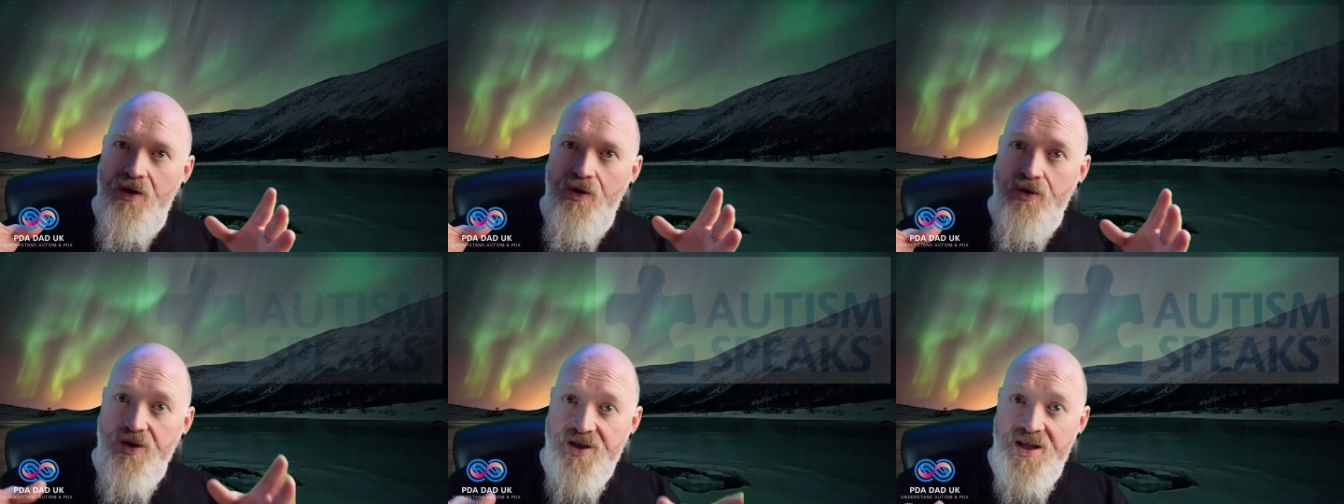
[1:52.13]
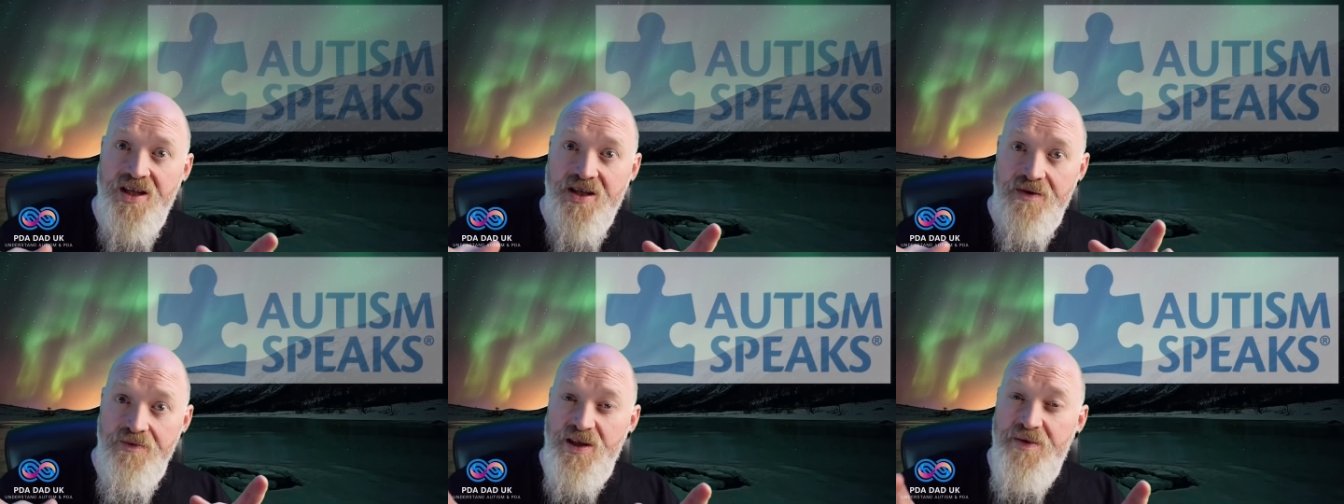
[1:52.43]

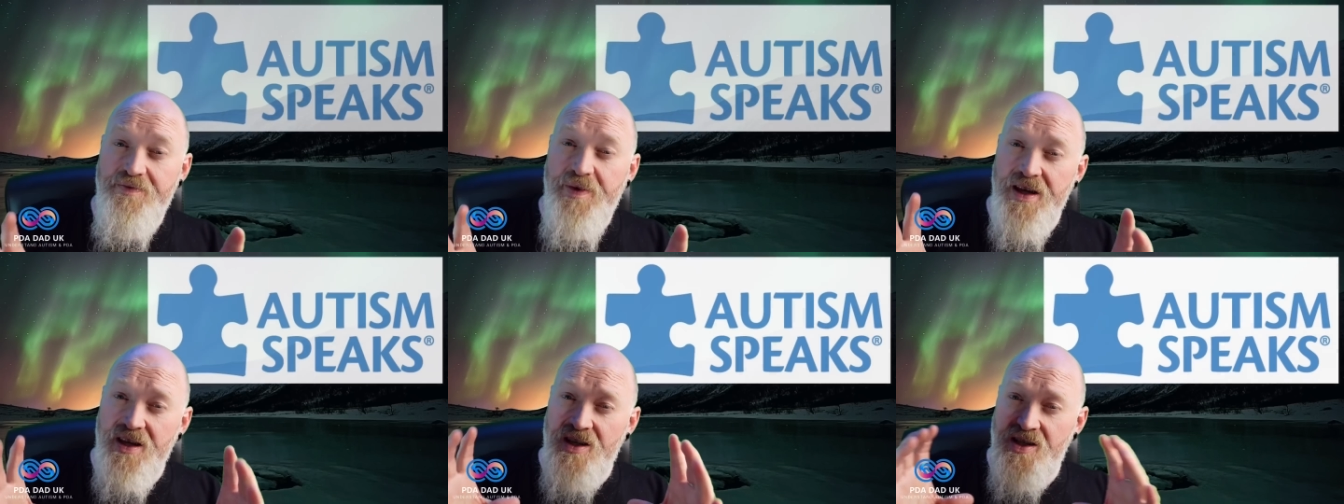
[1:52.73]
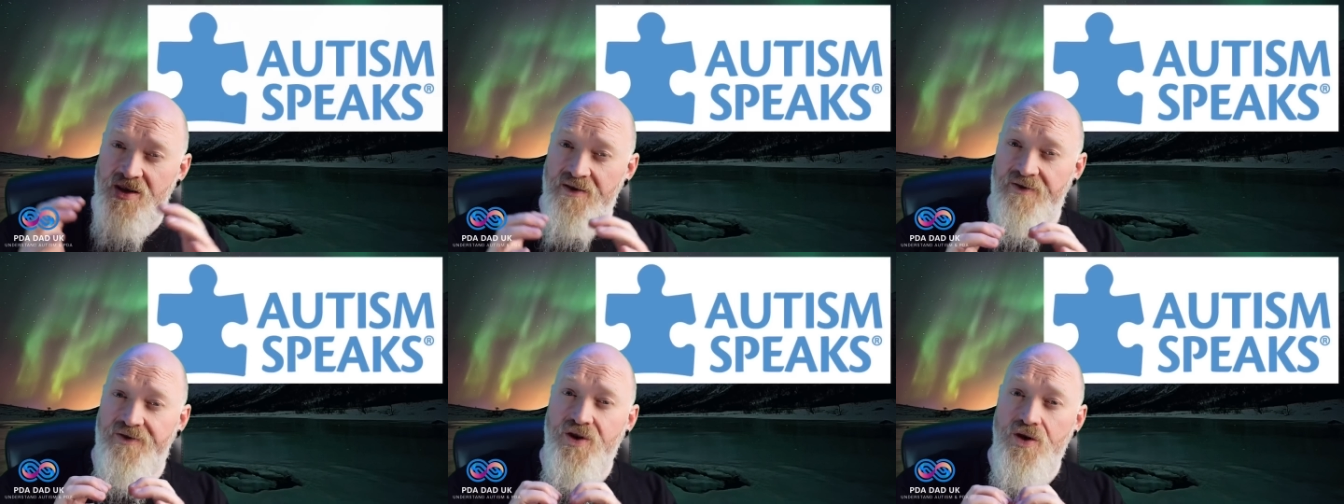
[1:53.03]
Autism
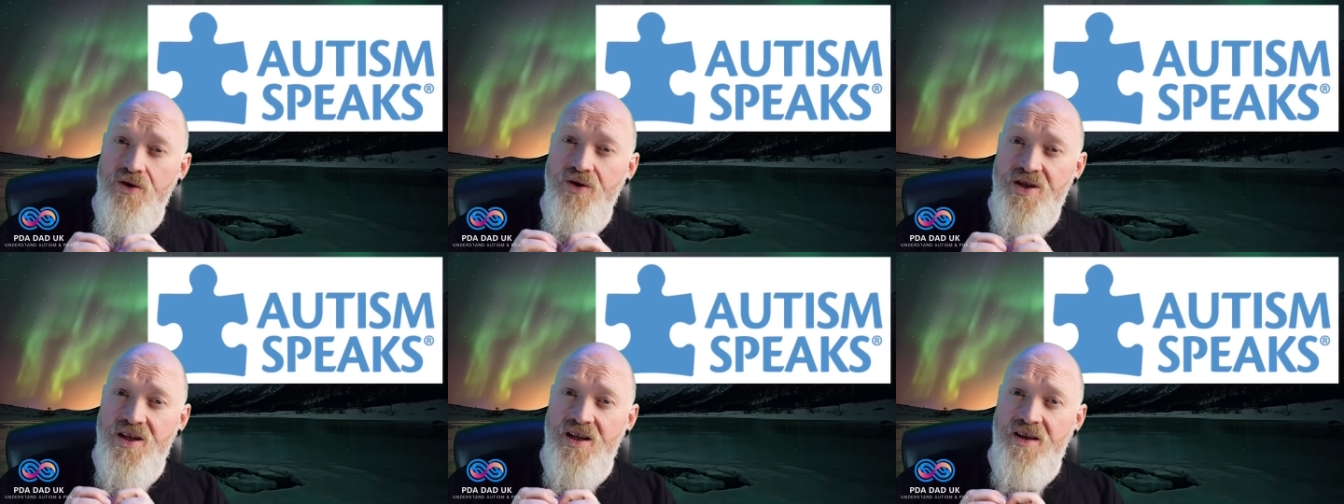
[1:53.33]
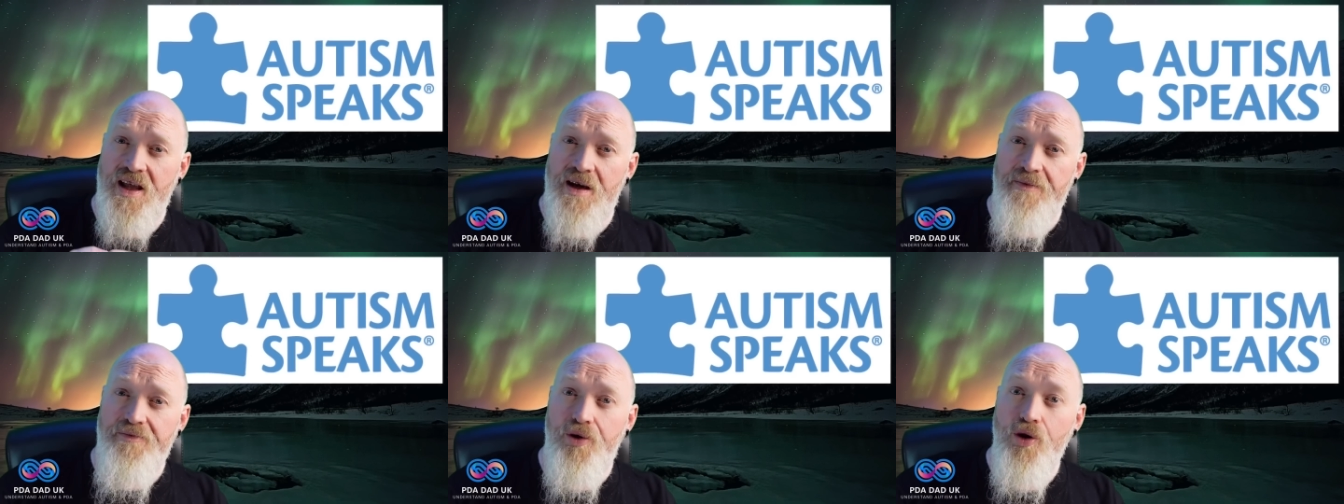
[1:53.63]
Speaks of
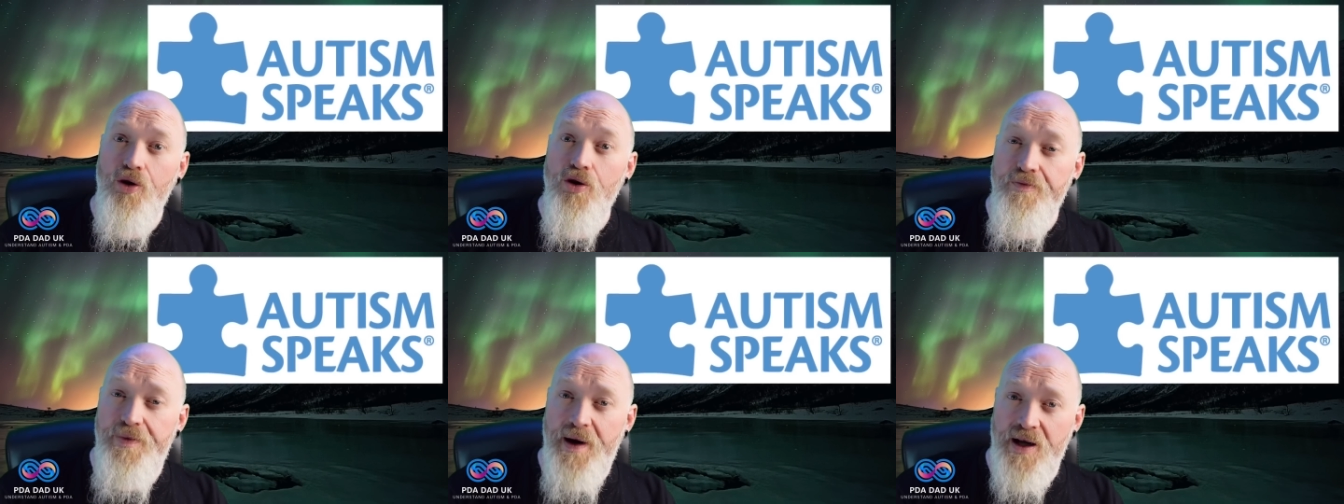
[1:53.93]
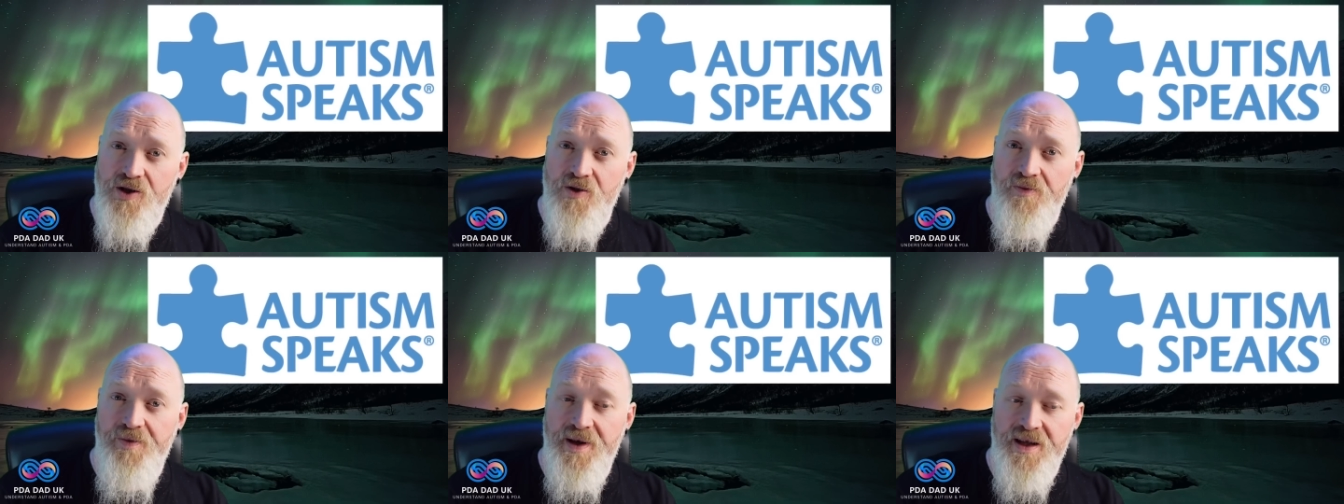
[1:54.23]
using that blue
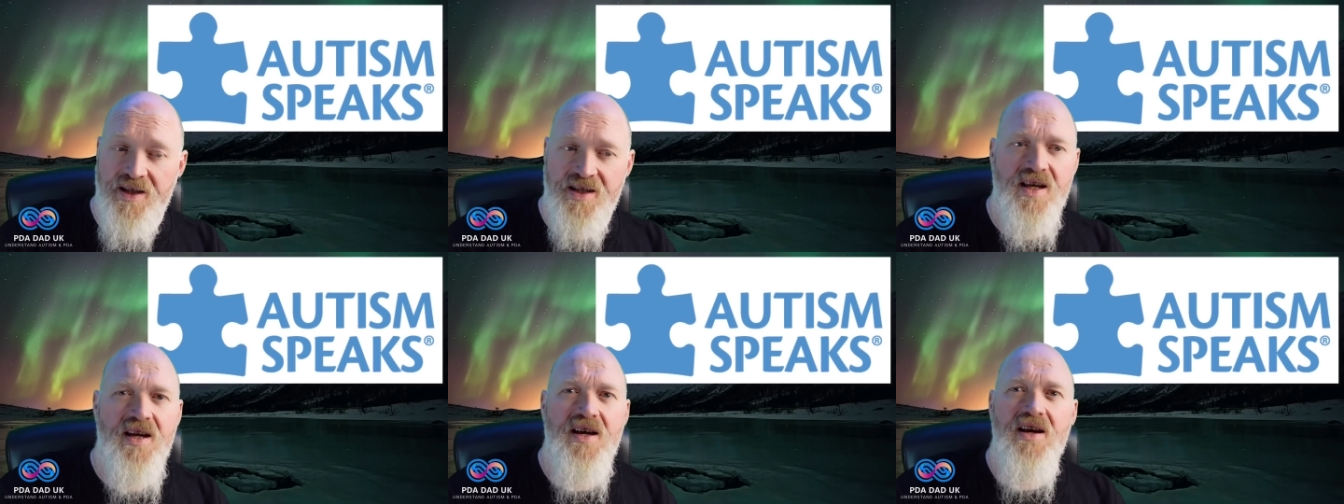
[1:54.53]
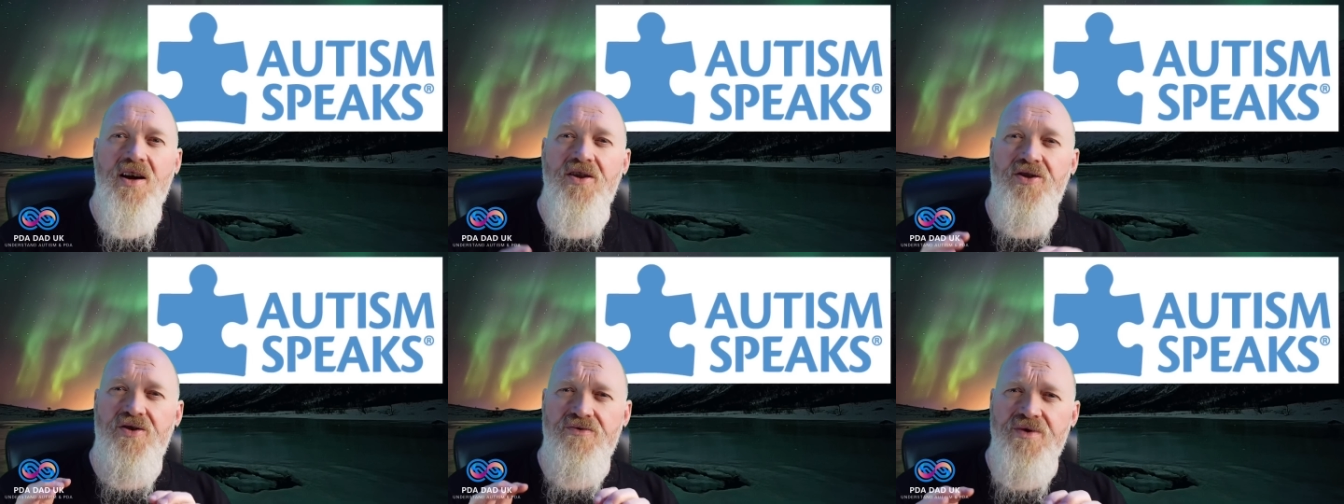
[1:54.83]
puzzle piece.
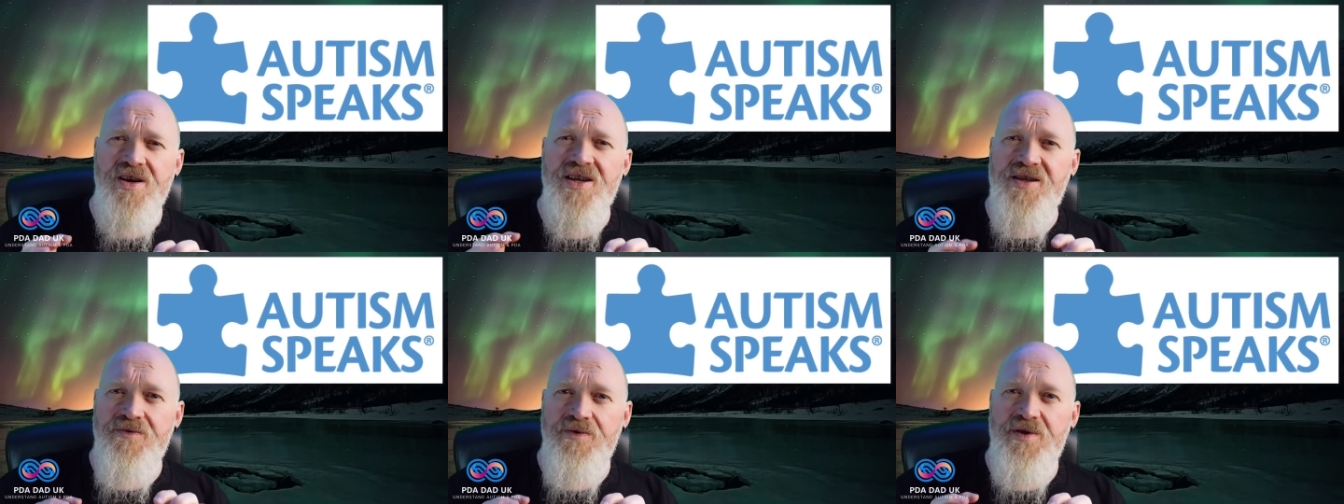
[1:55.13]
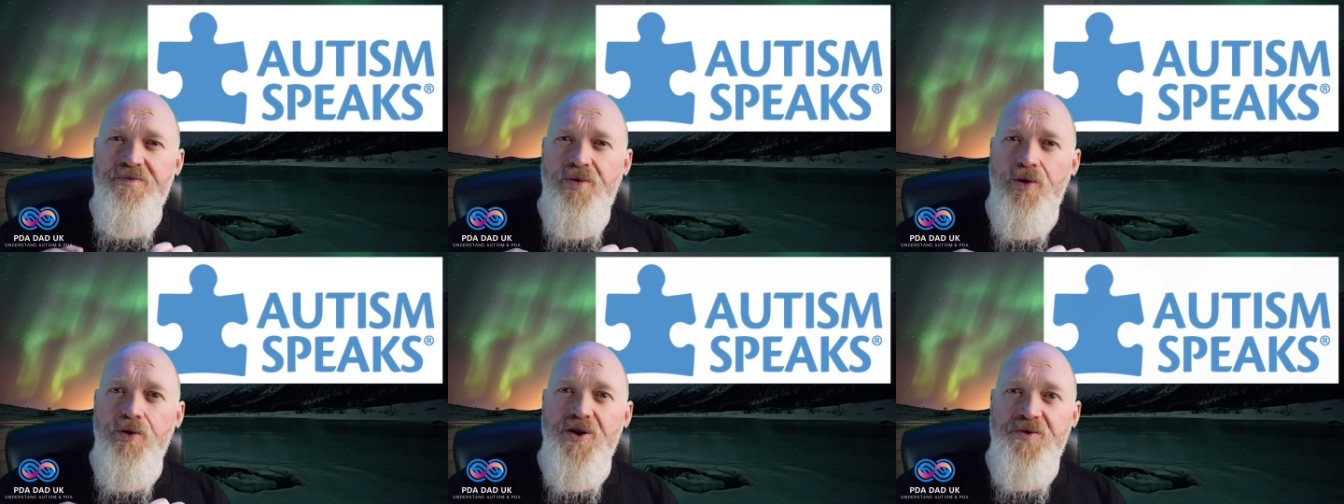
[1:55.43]
The reason it
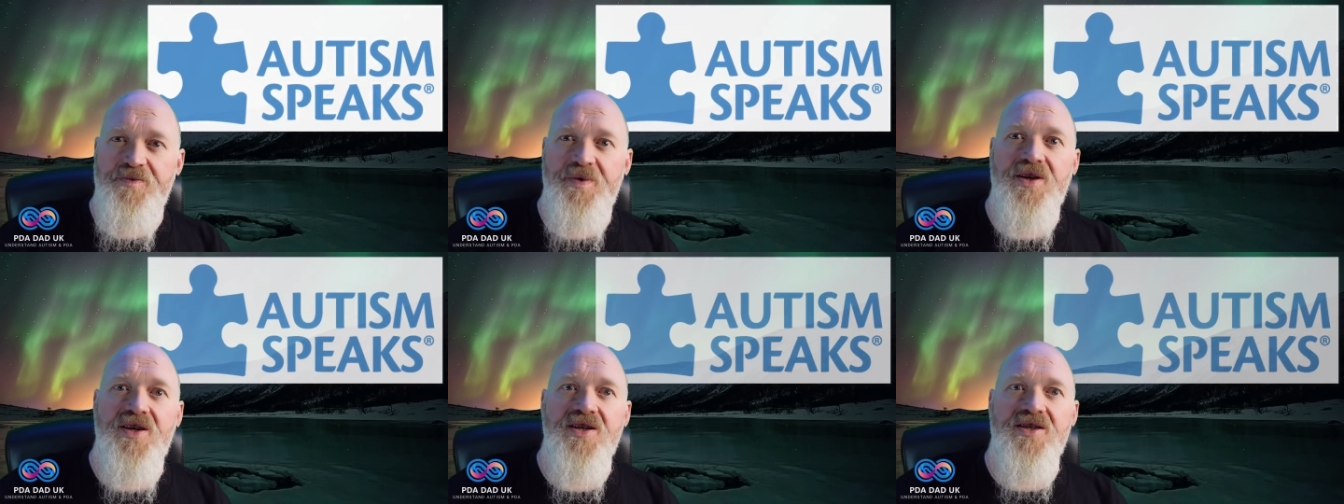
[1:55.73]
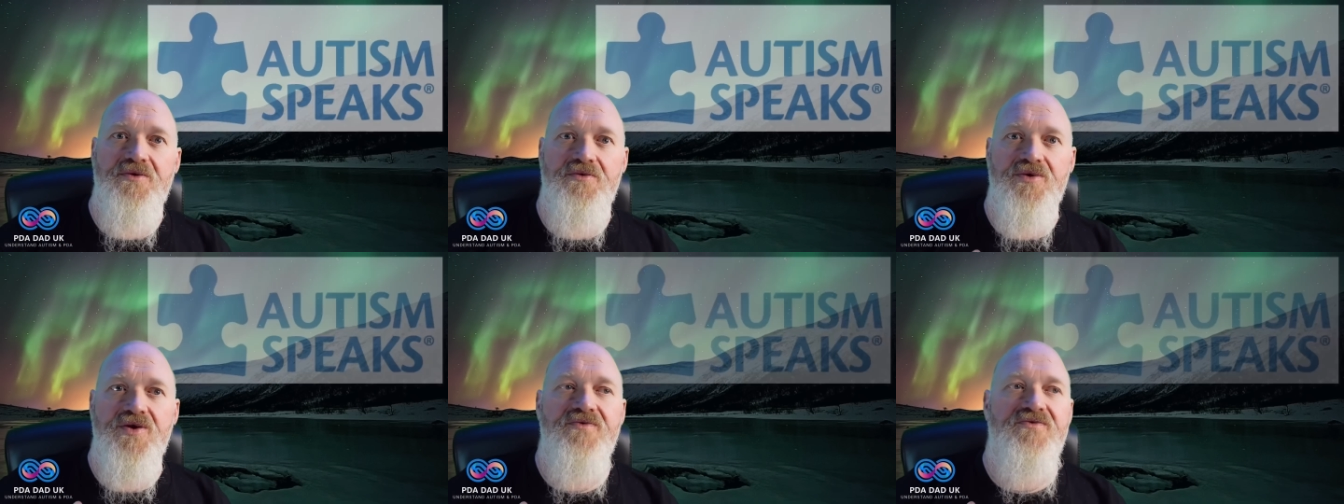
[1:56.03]
was blue is
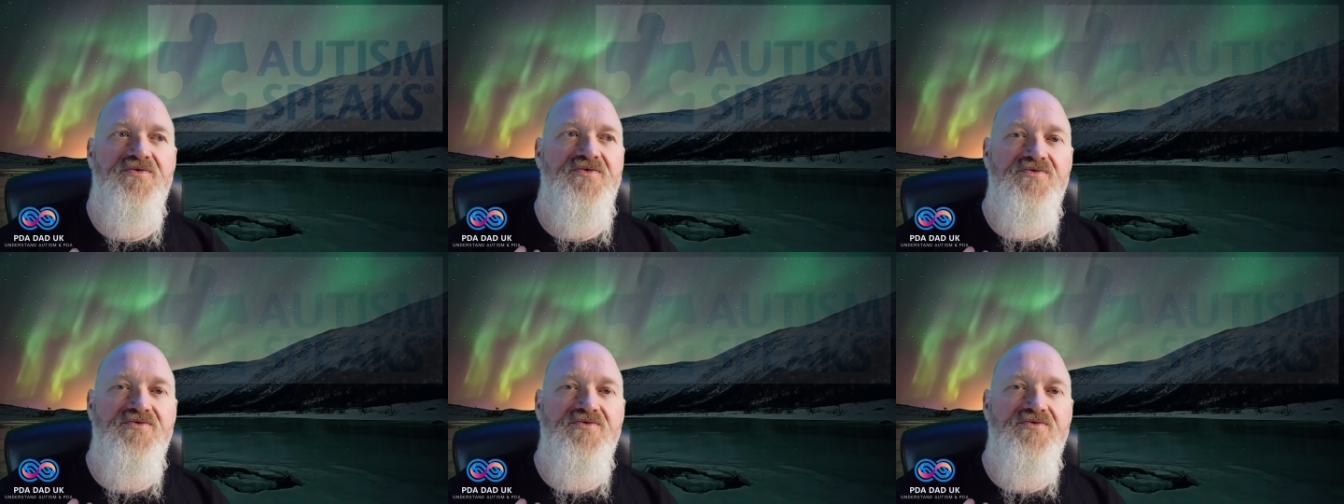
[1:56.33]
because it was